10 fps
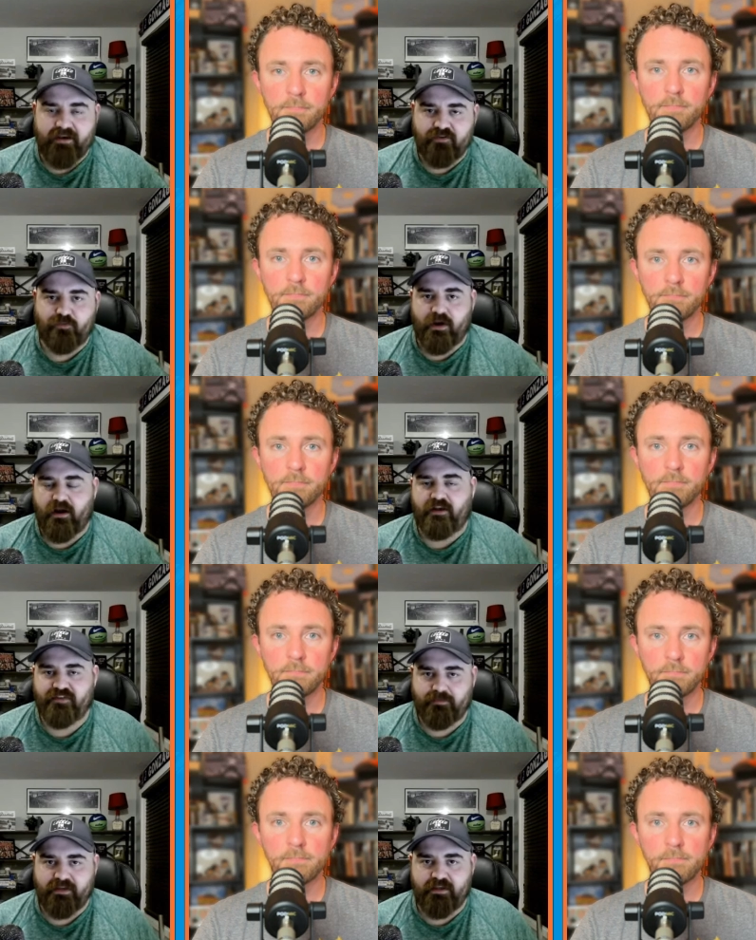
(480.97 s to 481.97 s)
Speaker 1: is what
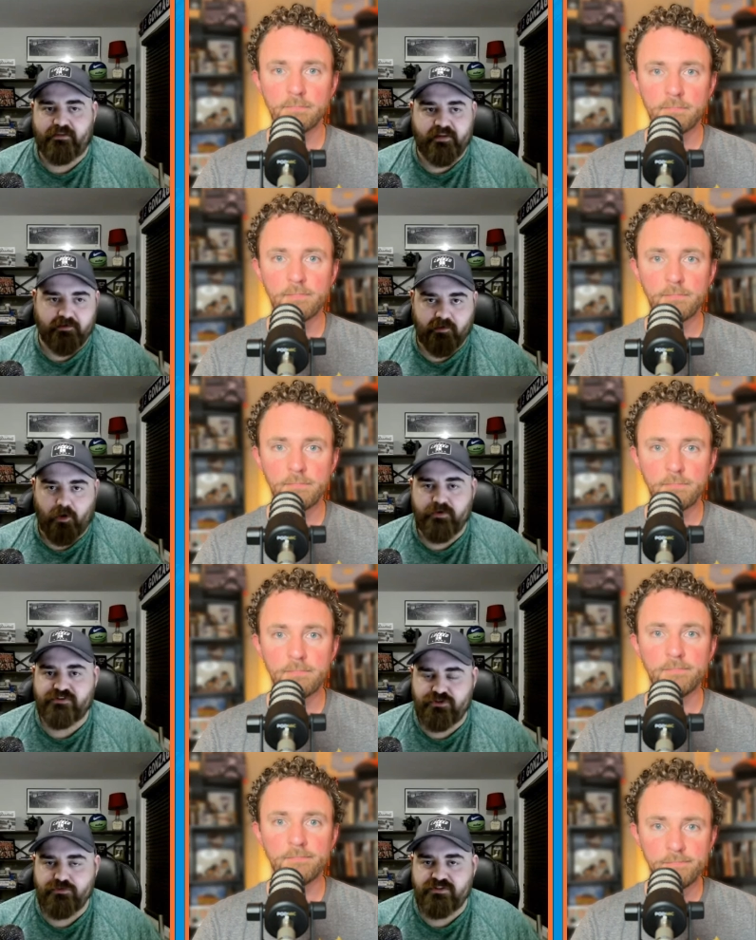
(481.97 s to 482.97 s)
caused them to get the
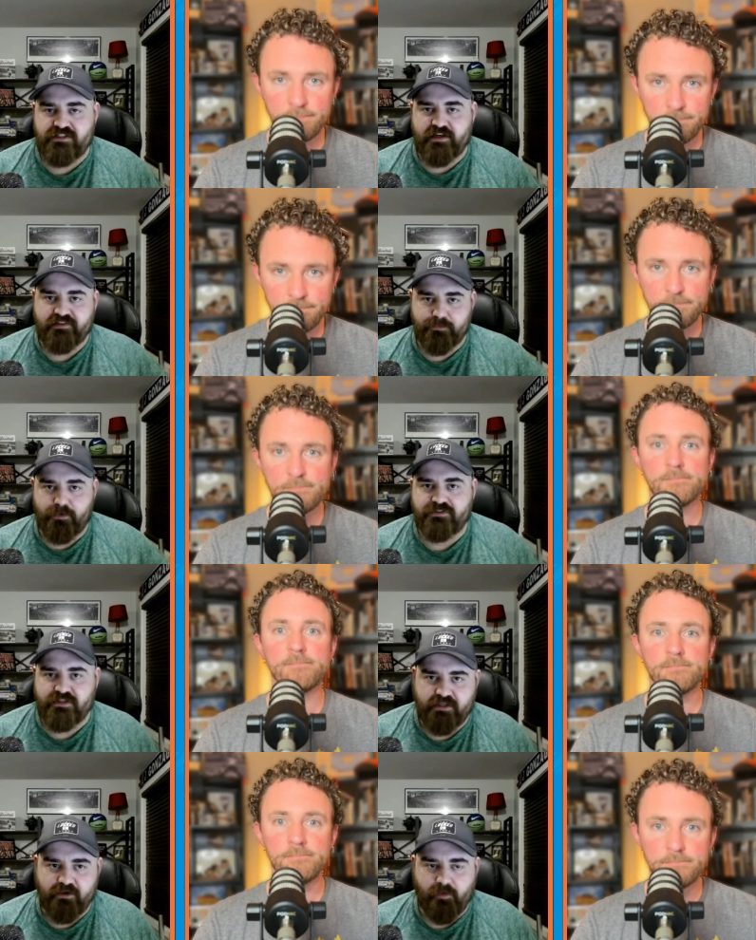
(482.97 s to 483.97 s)
lowest two seed as opposed to
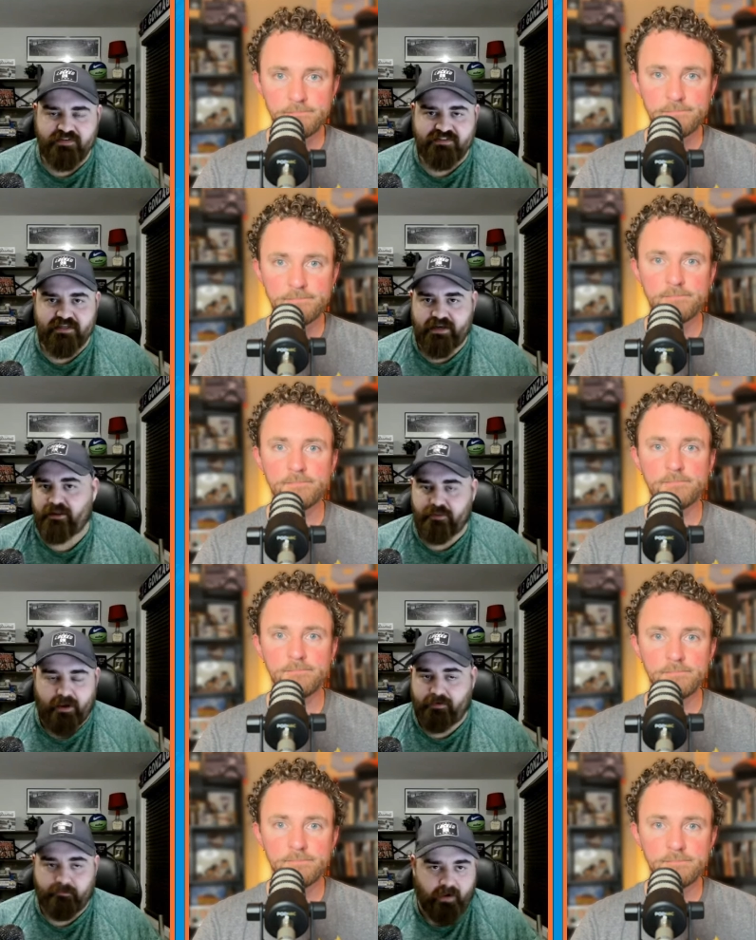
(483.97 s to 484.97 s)
getting a one seed. And I,
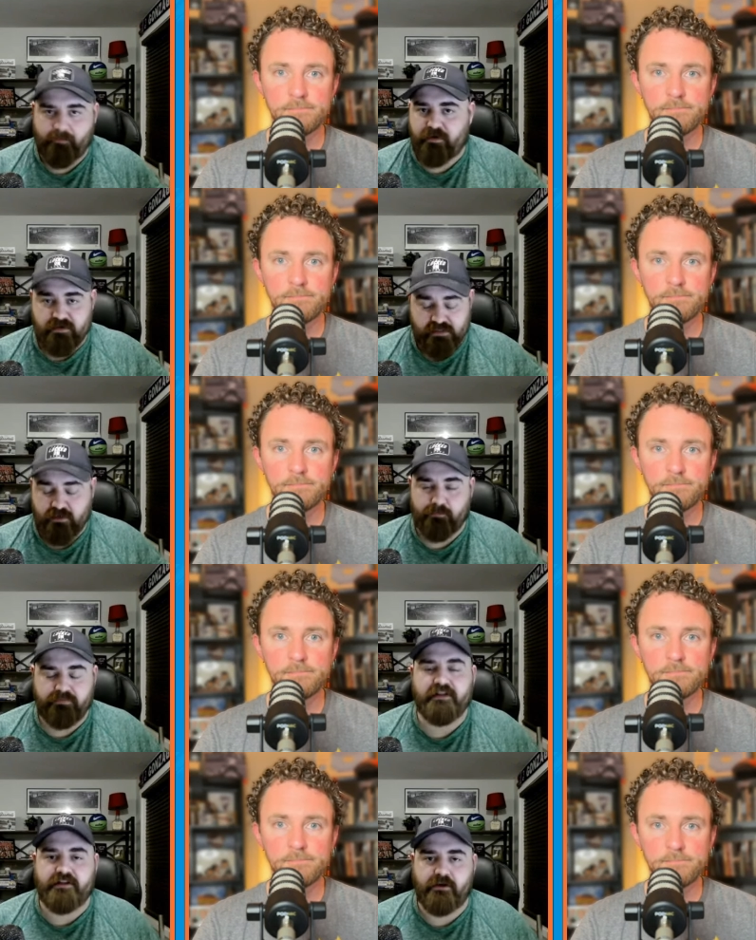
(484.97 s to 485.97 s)
I I'm
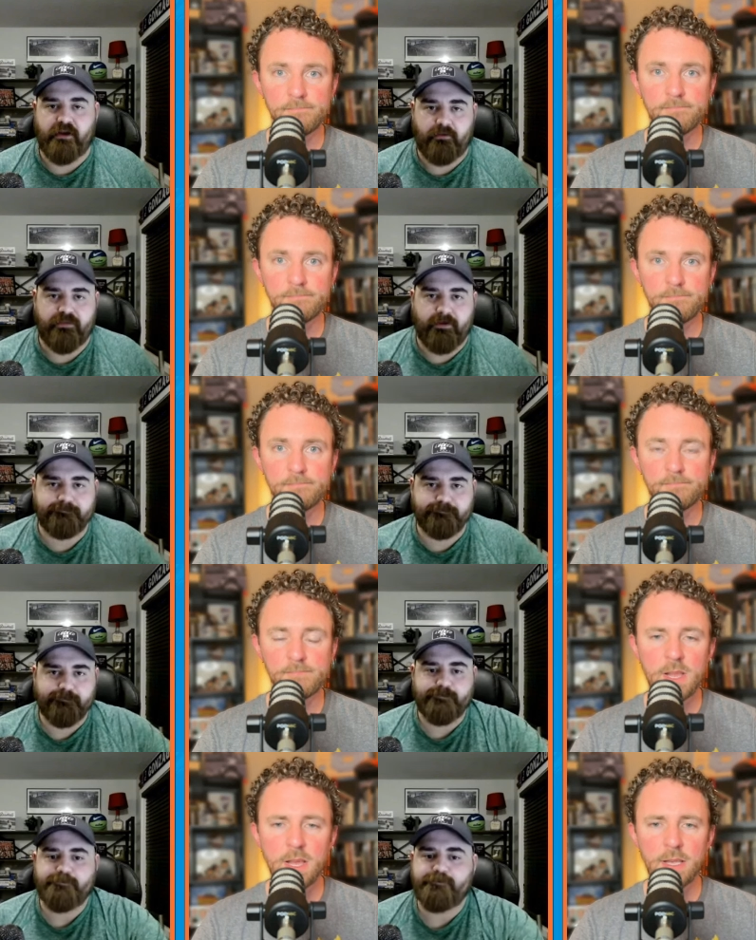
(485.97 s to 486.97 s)
completely okay with that.
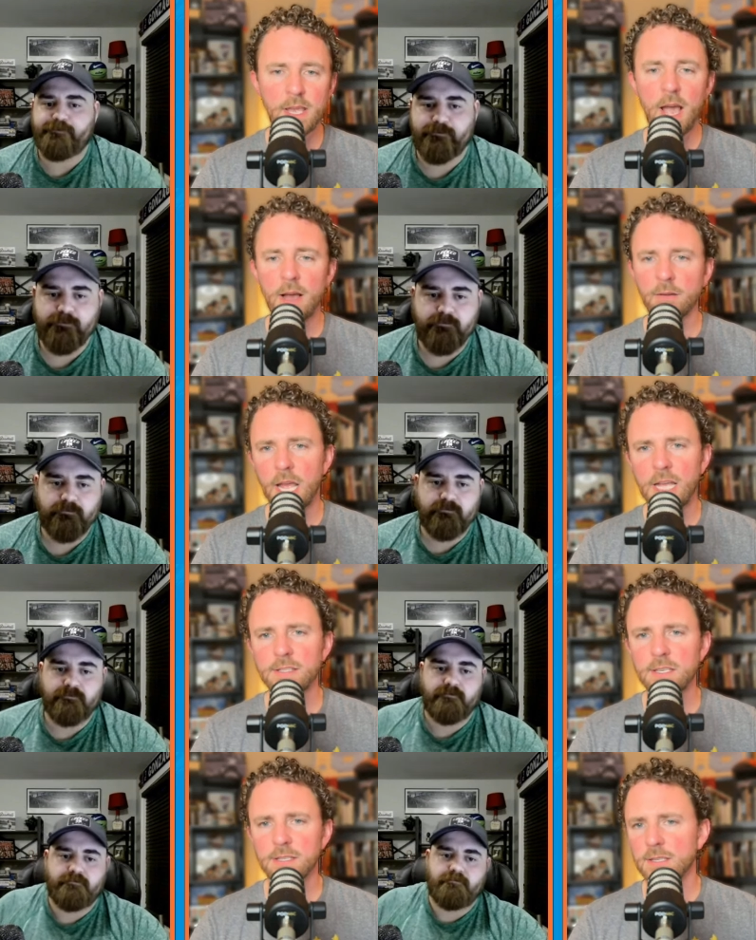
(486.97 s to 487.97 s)
Speaker 2: Yeah, it's
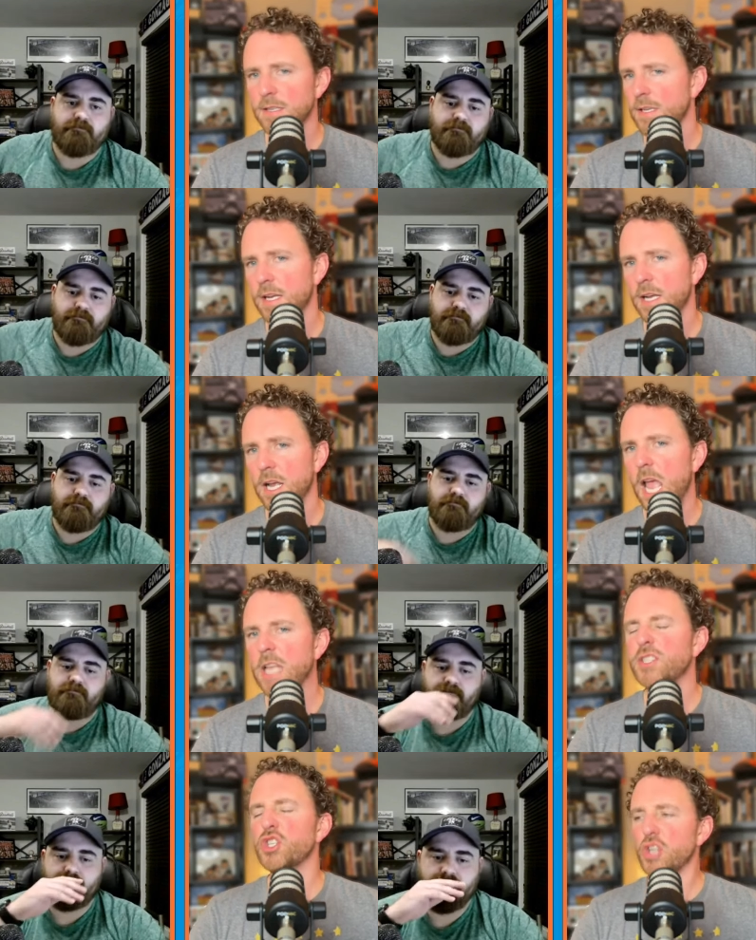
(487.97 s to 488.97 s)
just it's
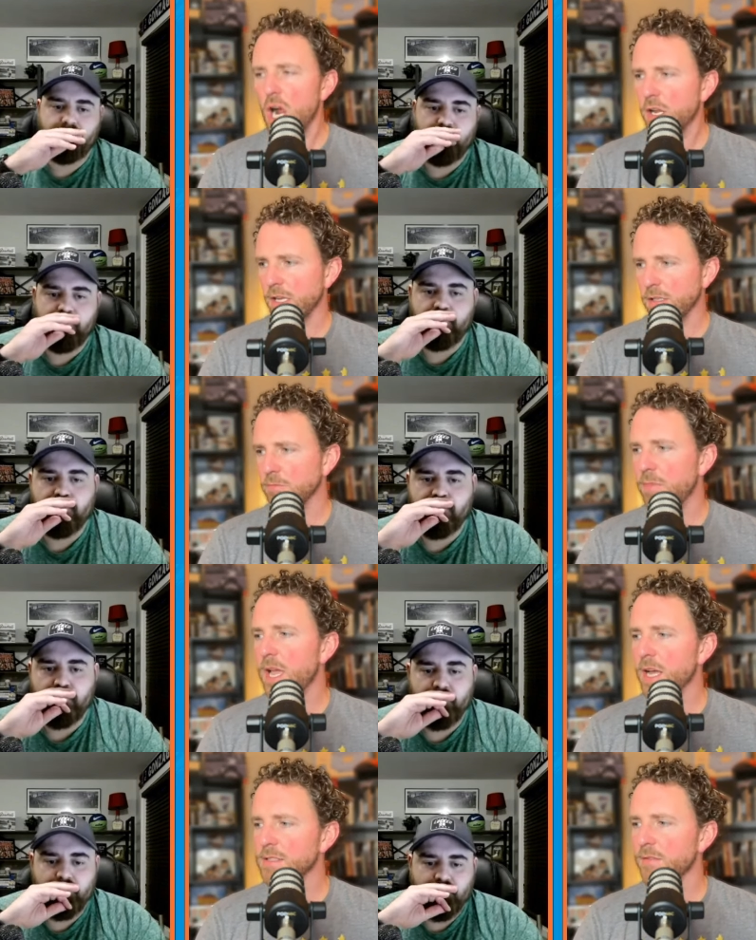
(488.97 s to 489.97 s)
shocking
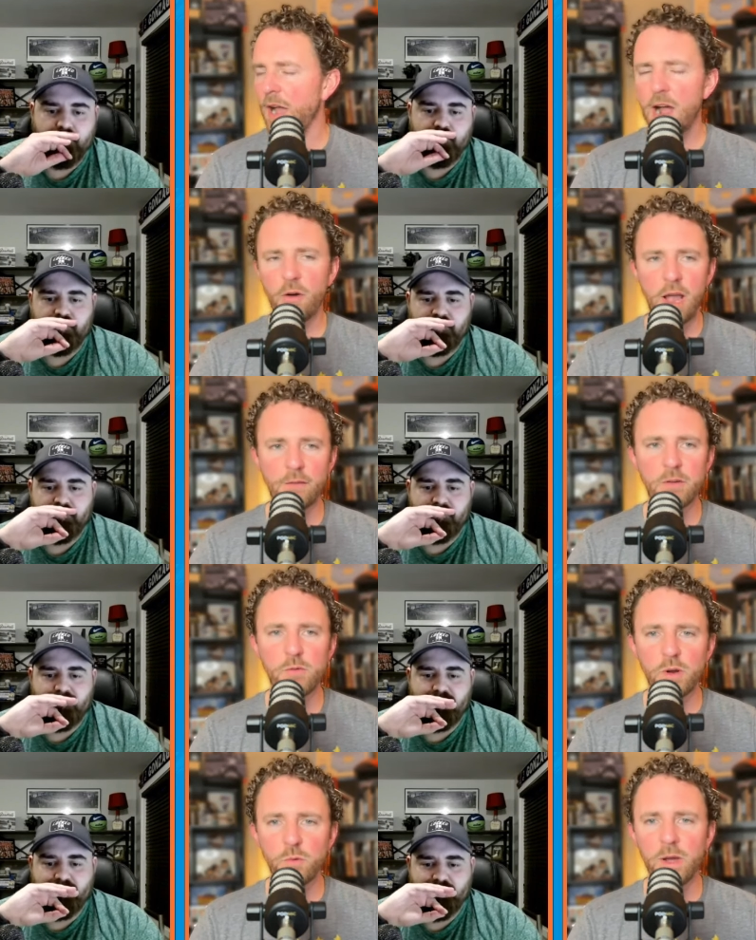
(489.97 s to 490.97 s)
because of how
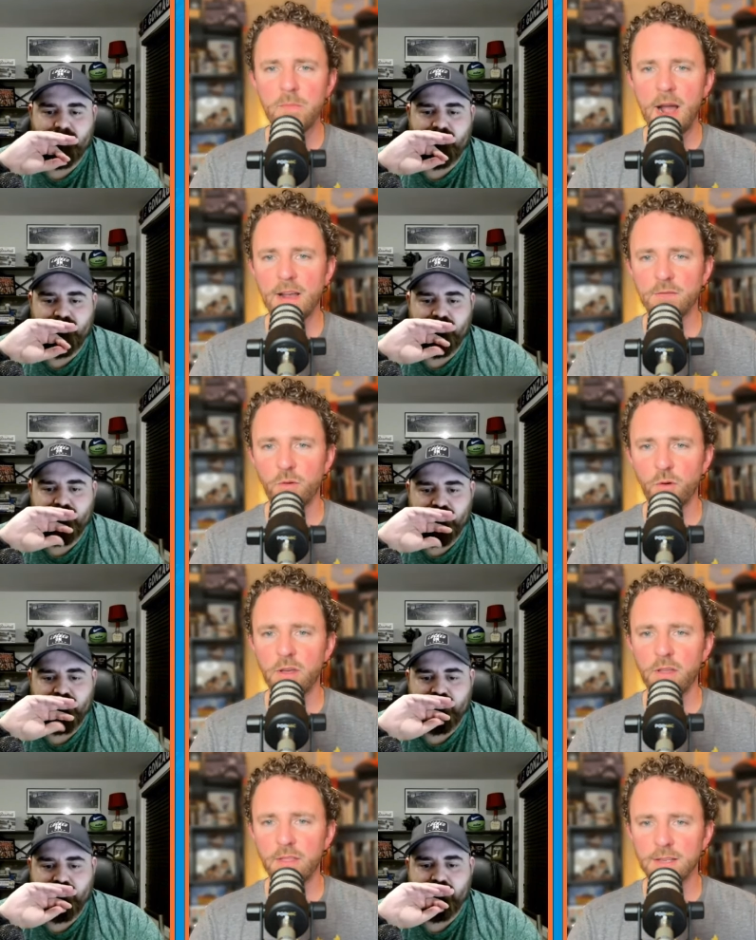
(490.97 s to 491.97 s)
everyone went back and forth
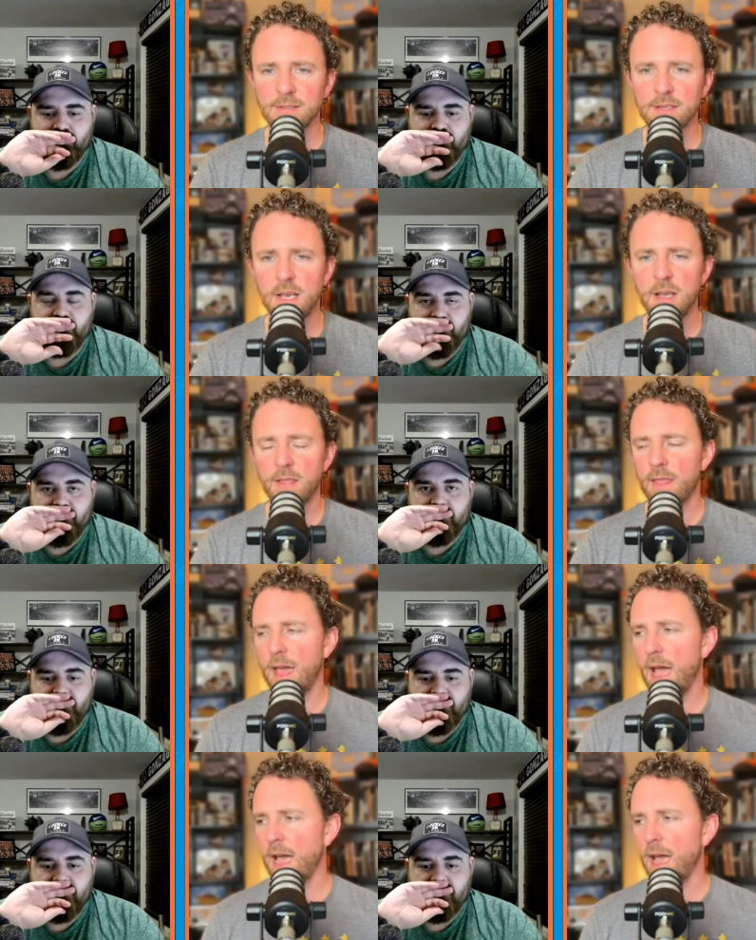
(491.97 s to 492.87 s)
on this that